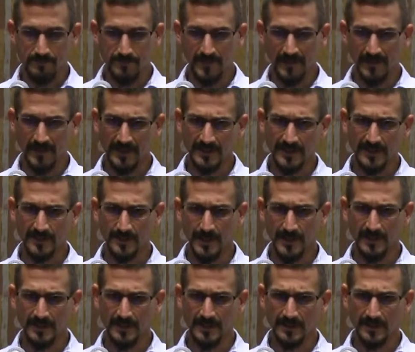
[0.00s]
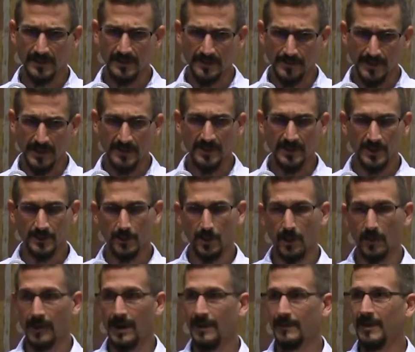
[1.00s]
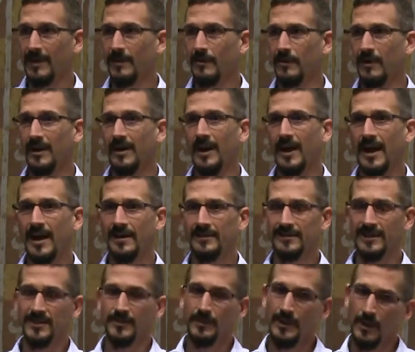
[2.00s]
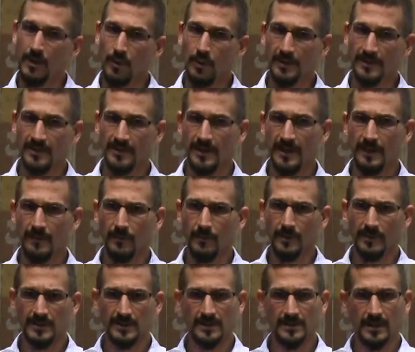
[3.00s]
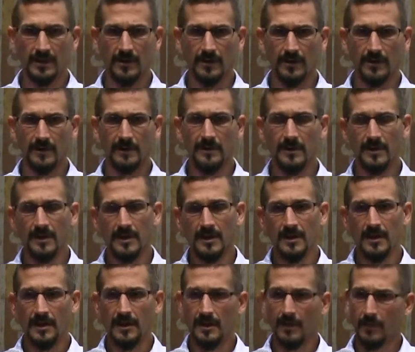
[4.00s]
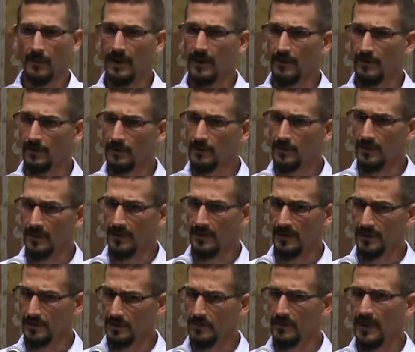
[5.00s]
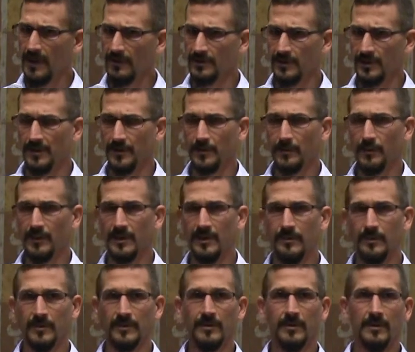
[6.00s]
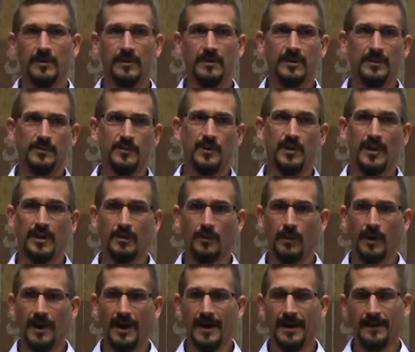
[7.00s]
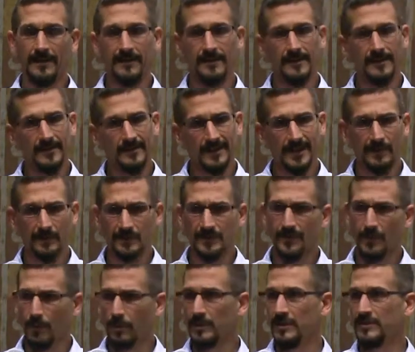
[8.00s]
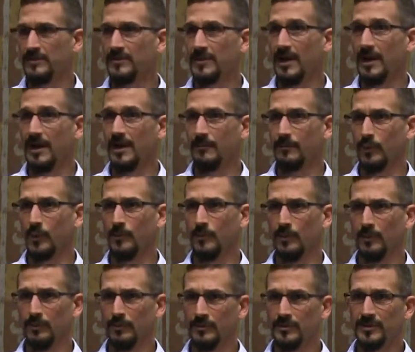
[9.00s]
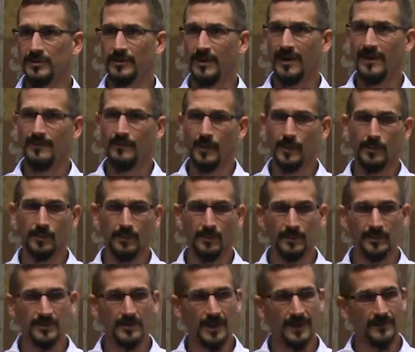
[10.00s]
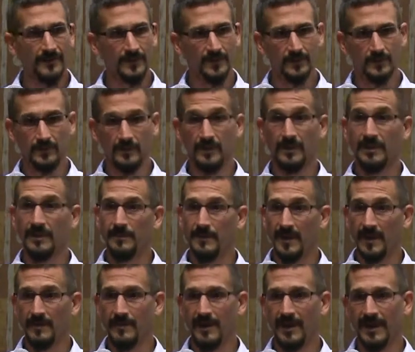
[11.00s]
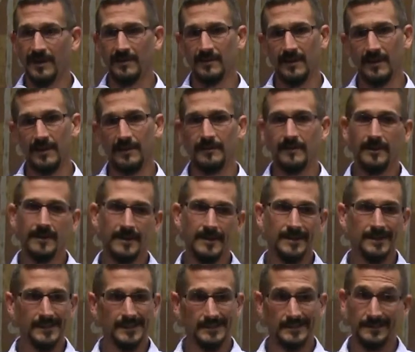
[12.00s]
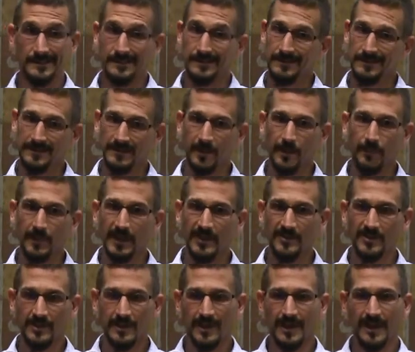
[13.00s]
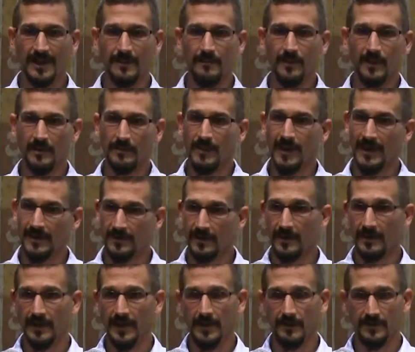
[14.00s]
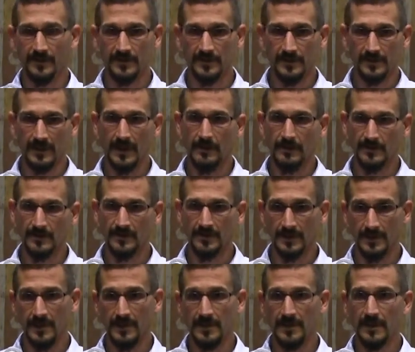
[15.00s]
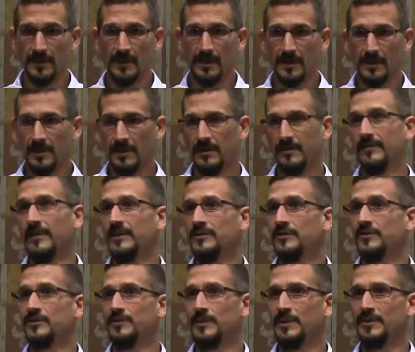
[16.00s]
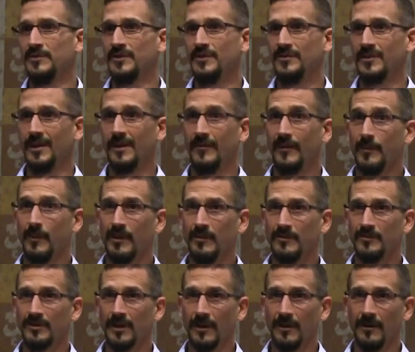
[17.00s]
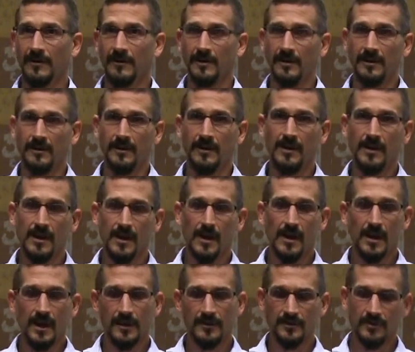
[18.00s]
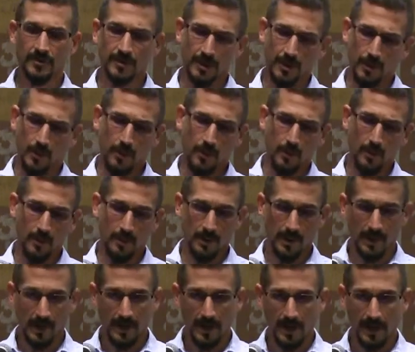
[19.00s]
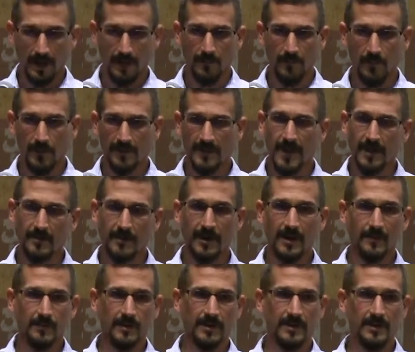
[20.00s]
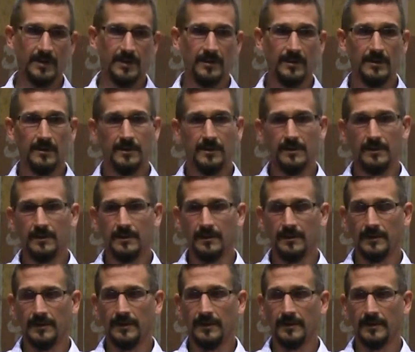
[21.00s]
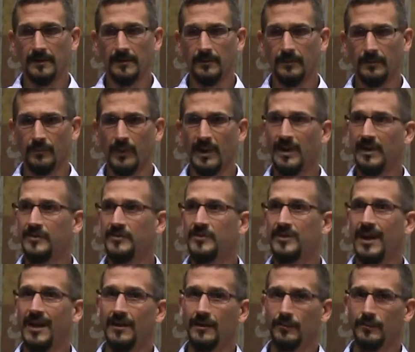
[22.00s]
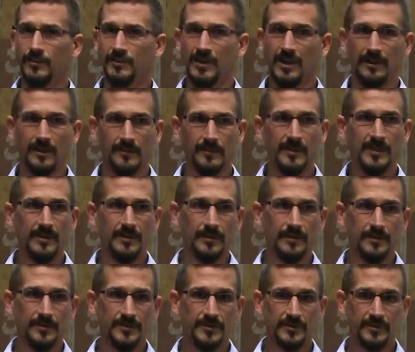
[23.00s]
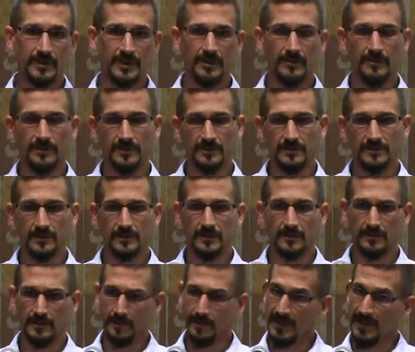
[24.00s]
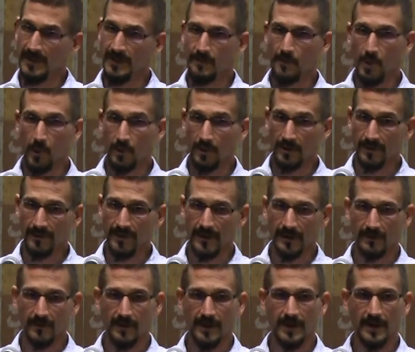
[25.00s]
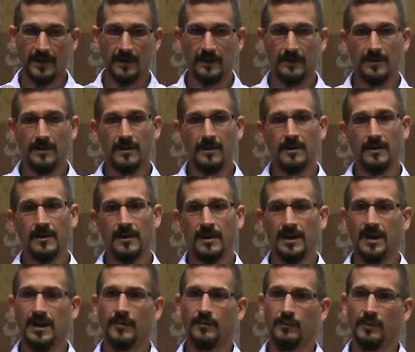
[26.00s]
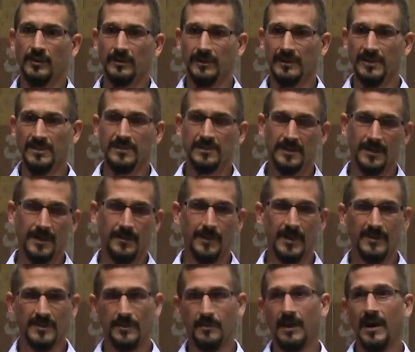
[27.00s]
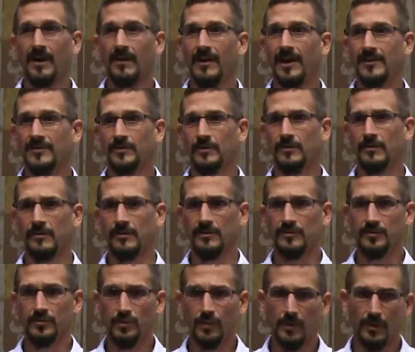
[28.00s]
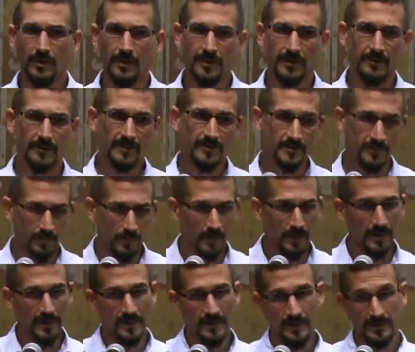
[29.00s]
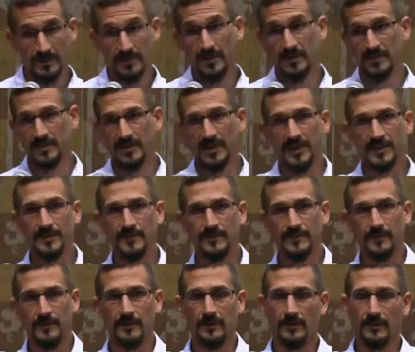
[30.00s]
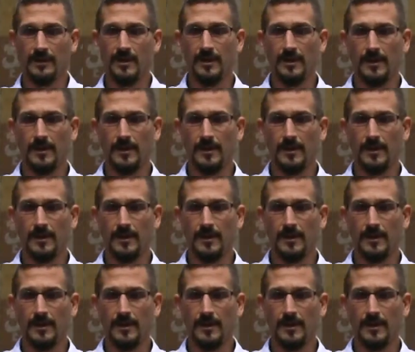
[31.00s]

invasive species program that Oneida has, as we know it today, really started around 2003 with an EPA grant that was focused on purple loosestrife. Purple loosestrife was really big back then. It's still big today, but back then that was the invasive species that everybody was targeting. And so with that grant, we raised Gallirucella beetles. That was the main component of that grant, and released them as a biological control, and it was really successful.